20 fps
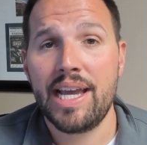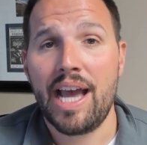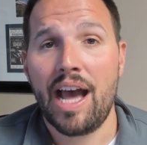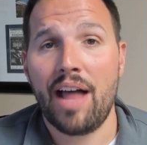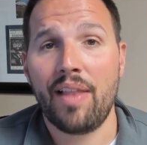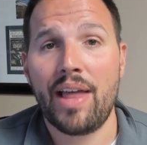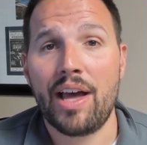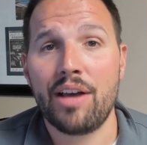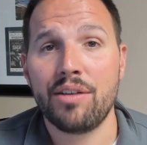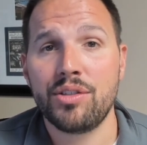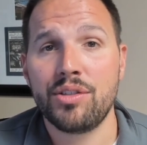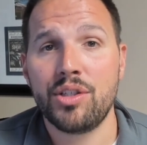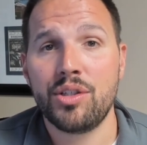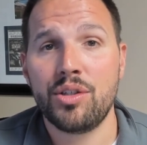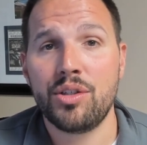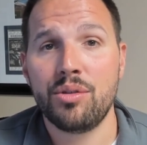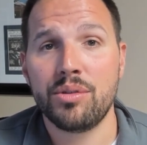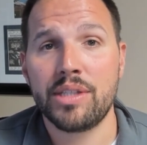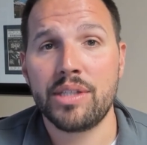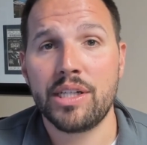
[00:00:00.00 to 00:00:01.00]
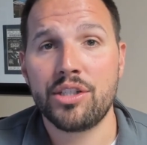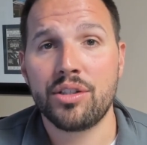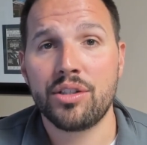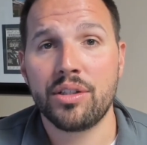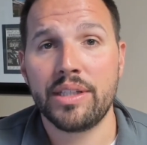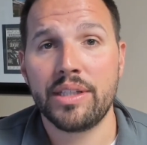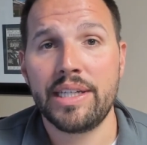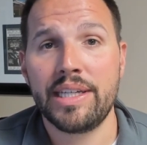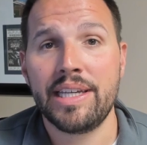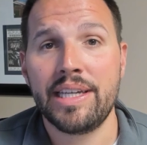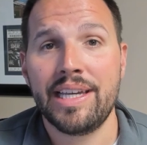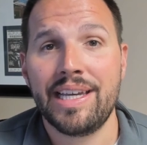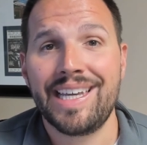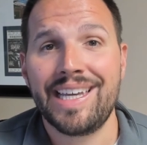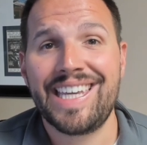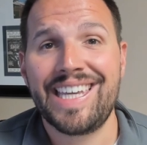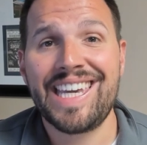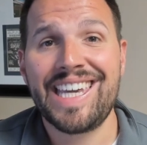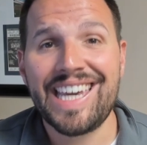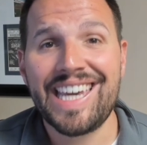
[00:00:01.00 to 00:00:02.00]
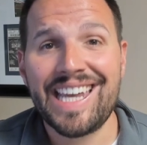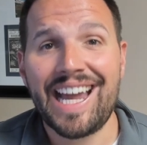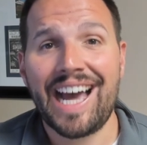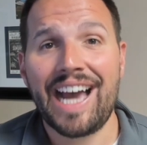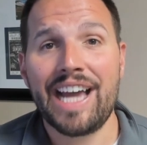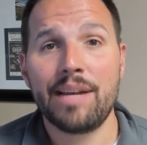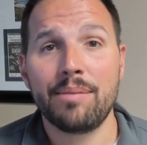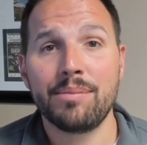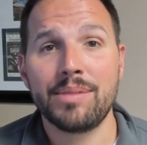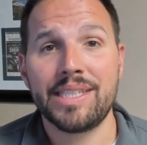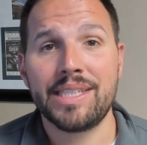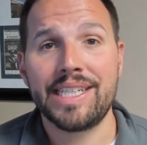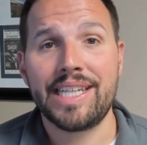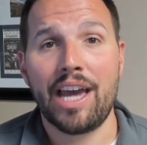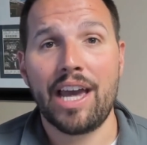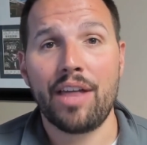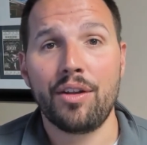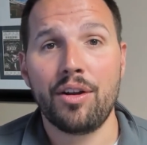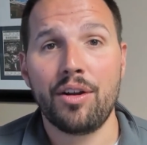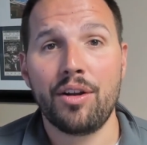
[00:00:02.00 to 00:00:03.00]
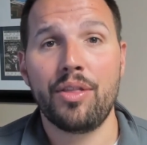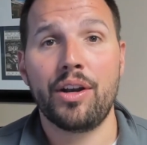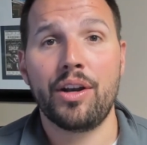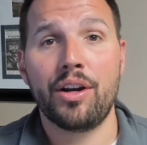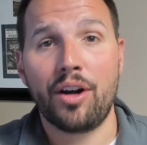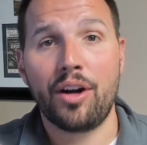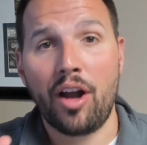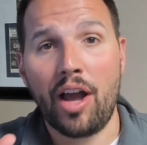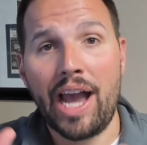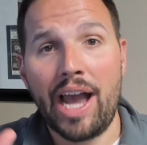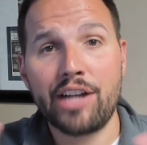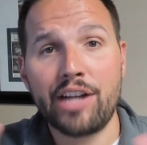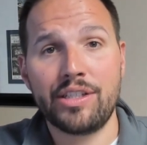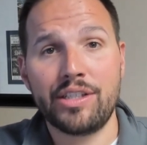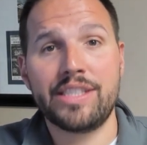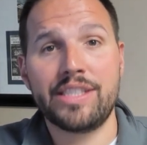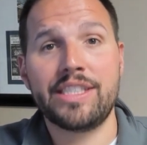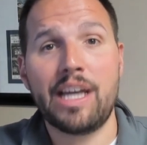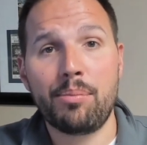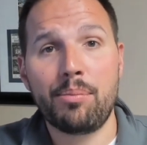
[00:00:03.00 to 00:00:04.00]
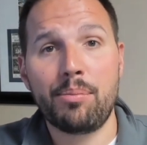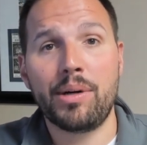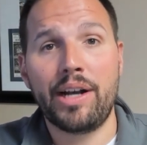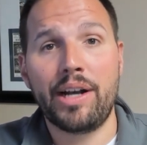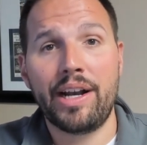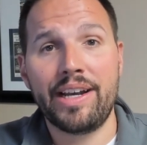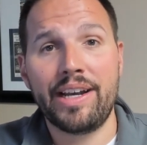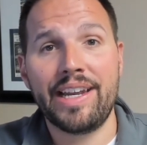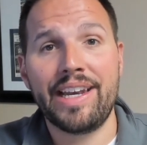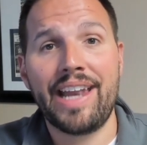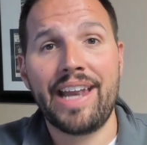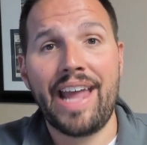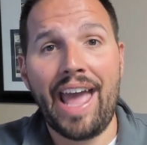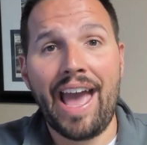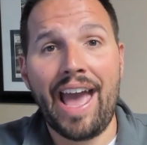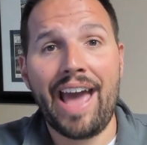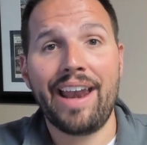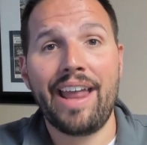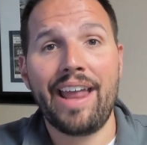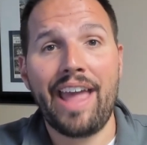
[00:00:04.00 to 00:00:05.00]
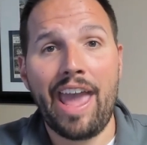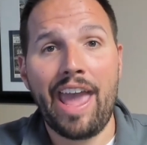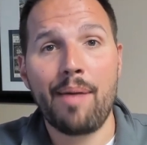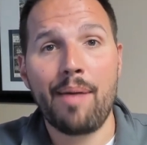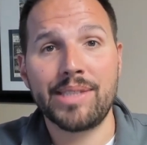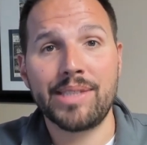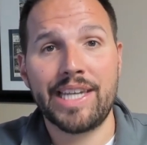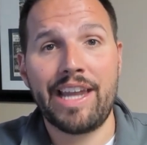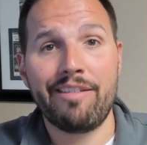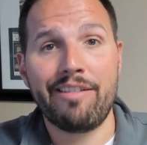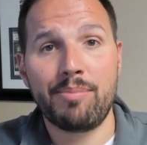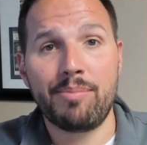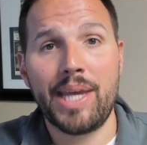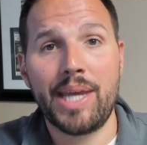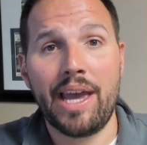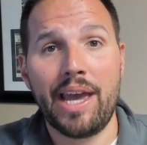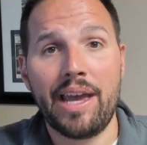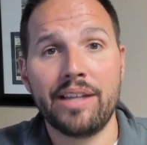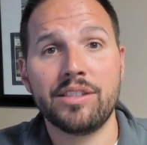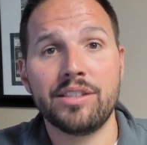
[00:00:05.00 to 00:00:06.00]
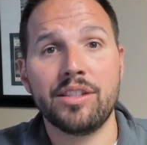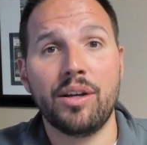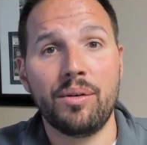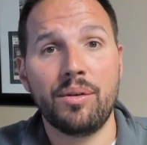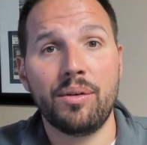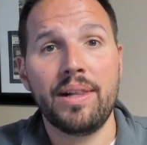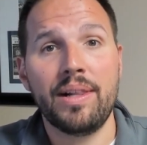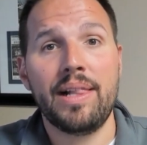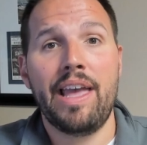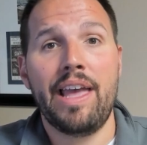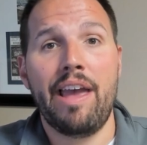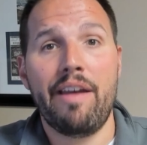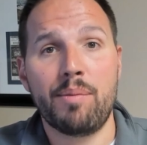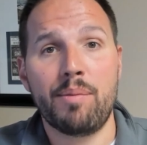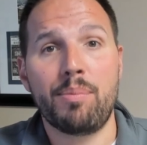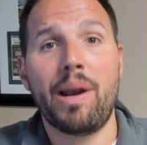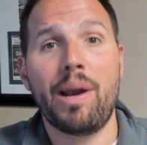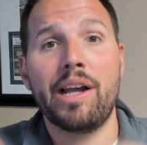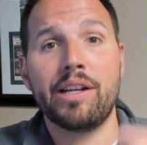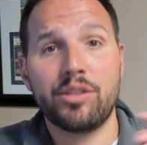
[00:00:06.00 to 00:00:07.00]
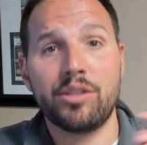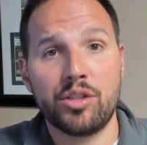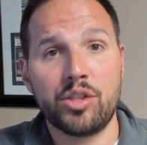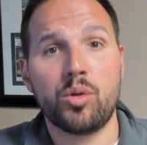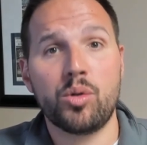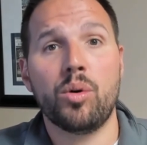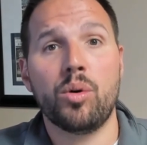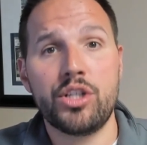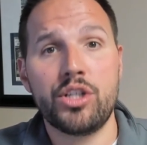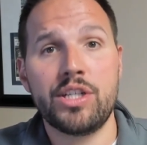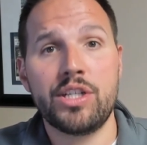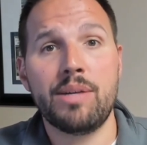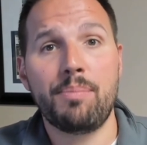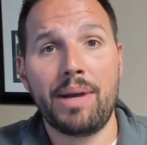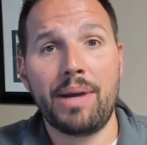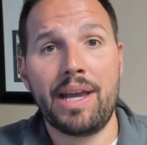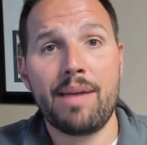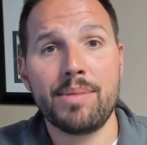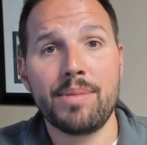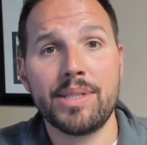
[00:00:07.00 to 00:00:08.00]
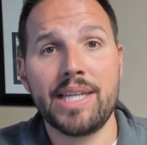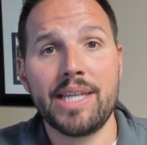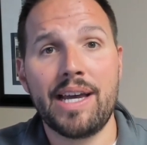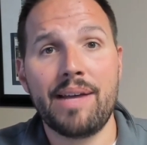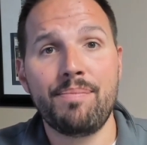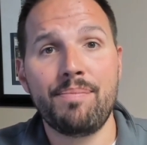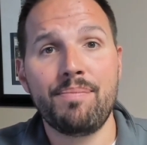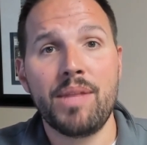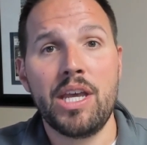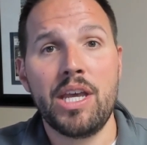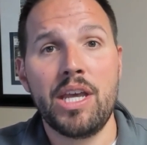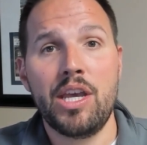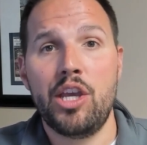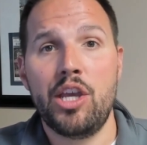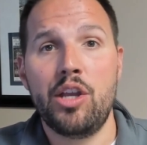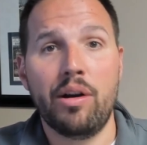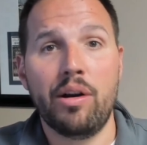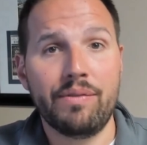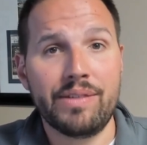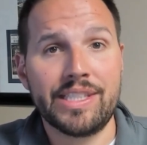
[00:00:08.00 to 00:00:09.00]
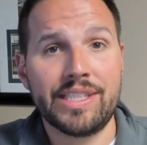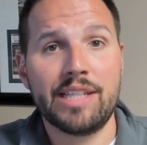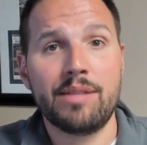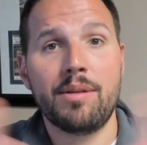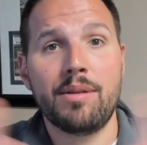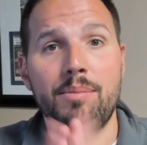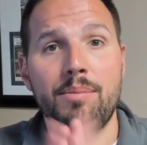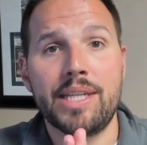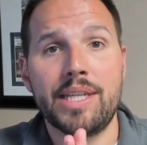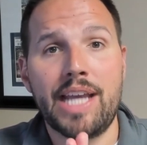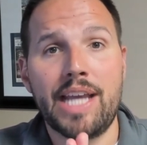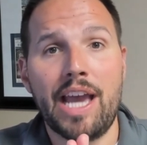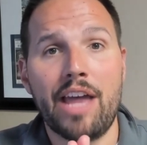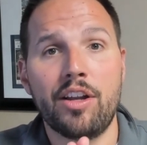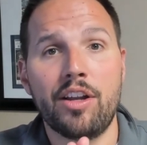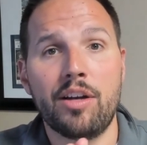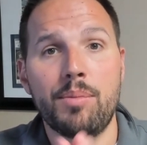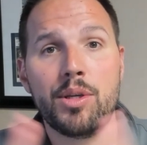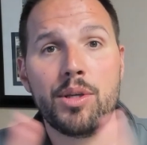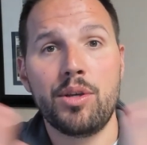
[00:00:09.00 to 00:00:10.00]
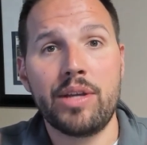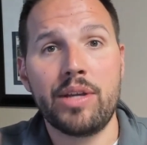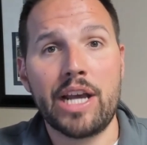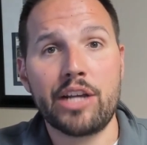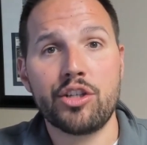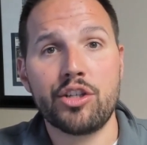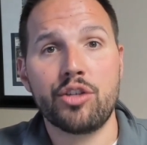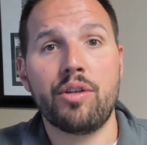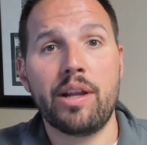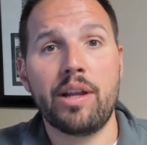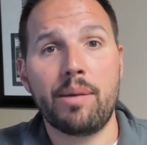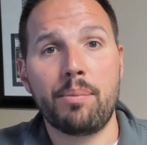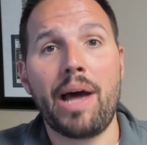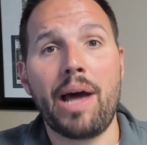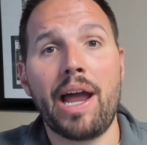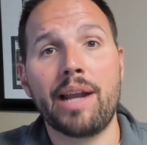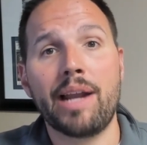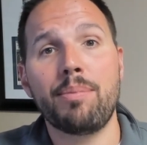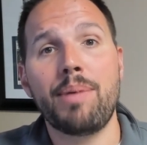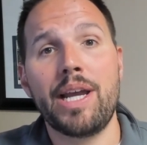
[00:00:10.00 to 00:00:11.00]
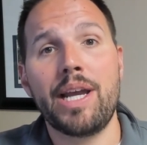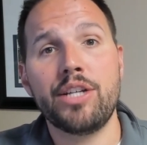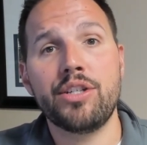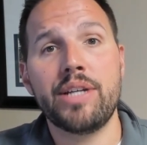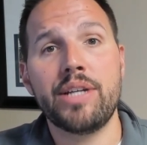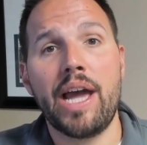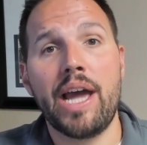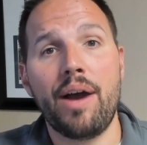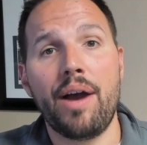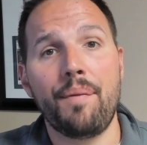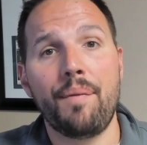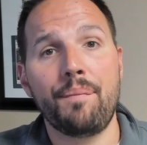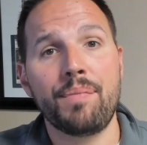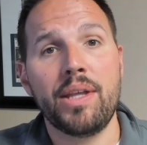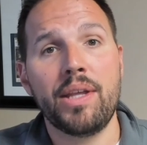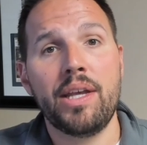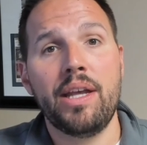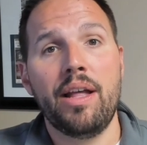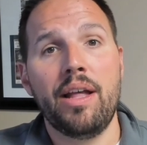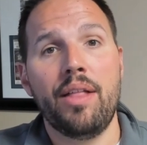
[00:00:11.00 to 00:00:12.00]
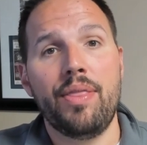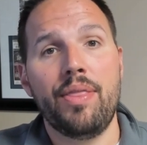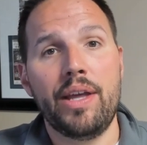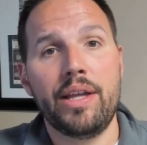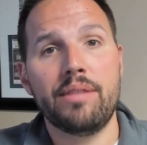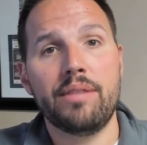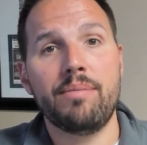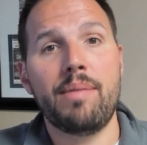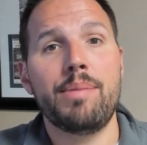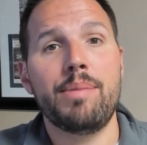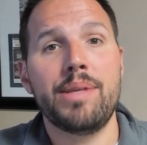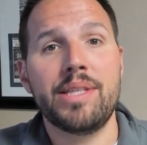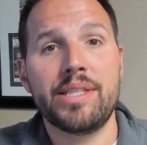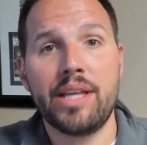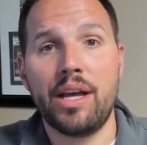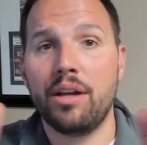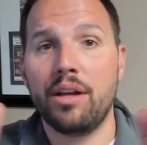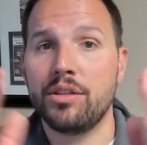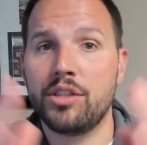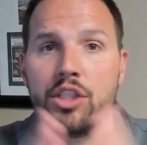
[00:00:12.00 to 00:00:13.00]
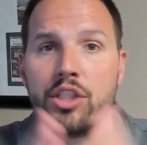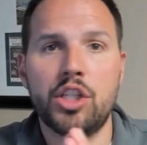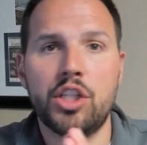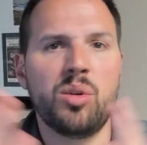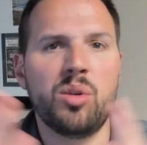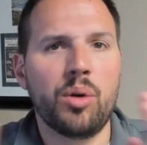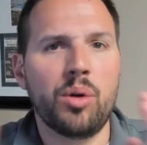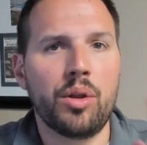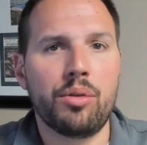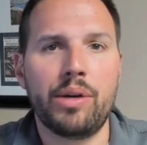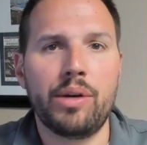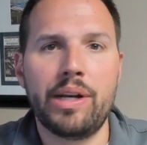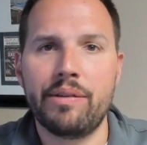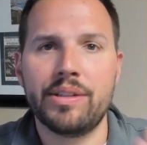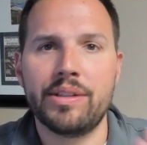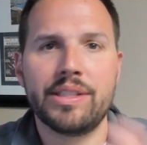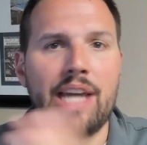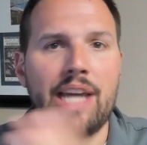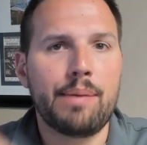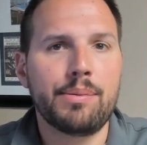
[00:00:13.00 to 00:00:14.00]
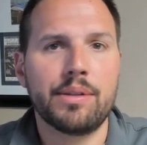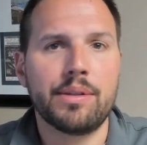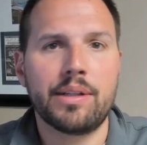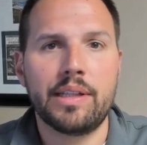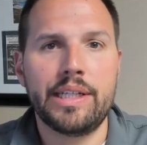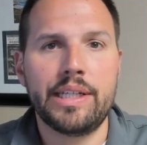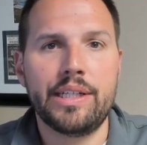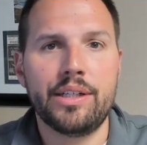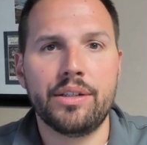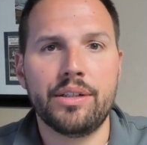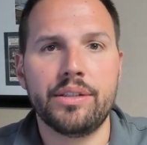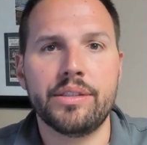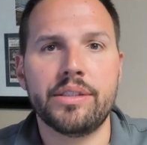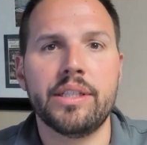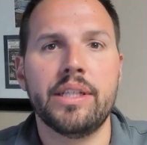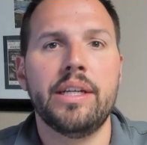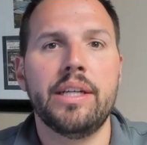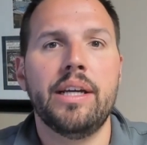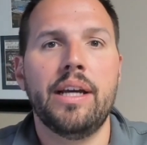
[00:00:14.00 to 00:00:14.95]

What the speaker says: Allows you to essentially kit items together that are actually separated at Amazon FBA. So if your products are stored and shipped by Amazon, you don't have to send them together, but you can actually create a product page now that maybe sells 2 or 3 different types of cleaners.